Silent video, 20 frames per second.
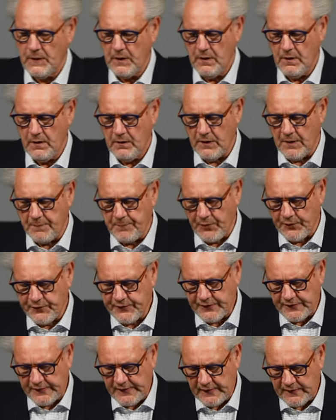The Apostle
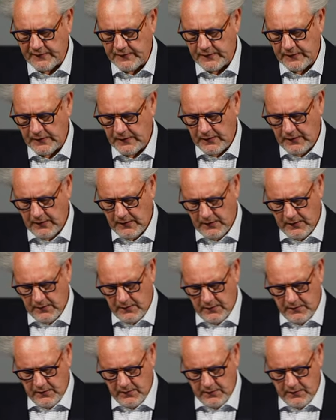says
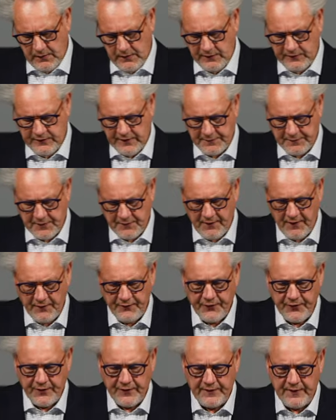in chapter 1,
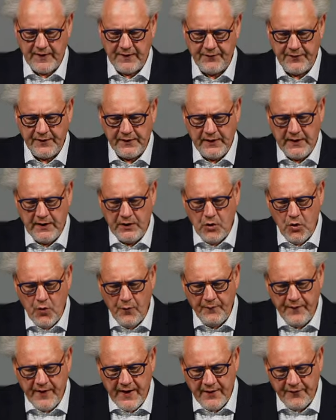verse 7, in whom
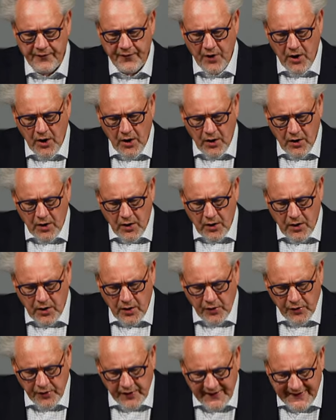we have
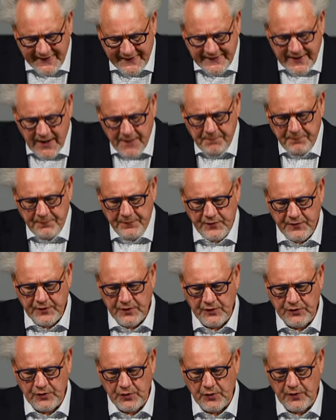redemption
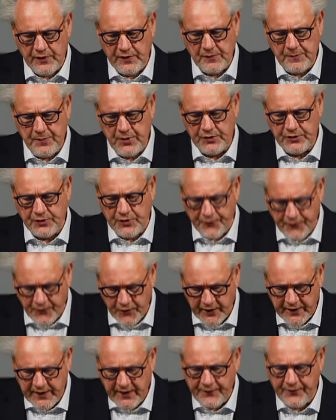through His blood, the
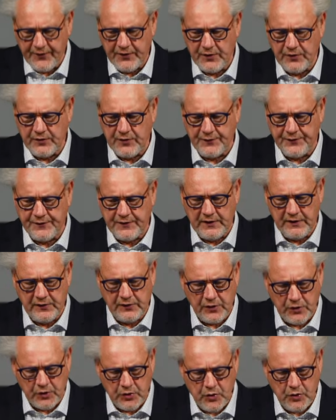forgiveness of sins
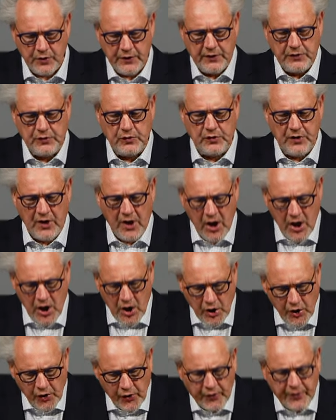according to the
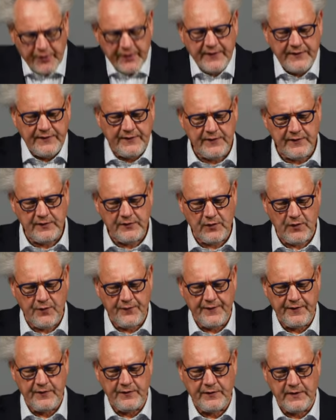riches of
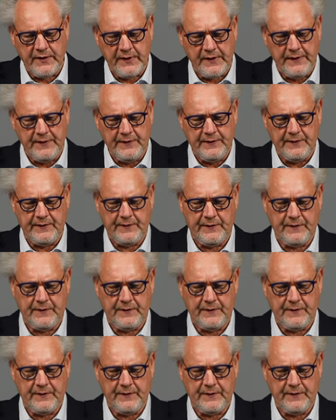His grace.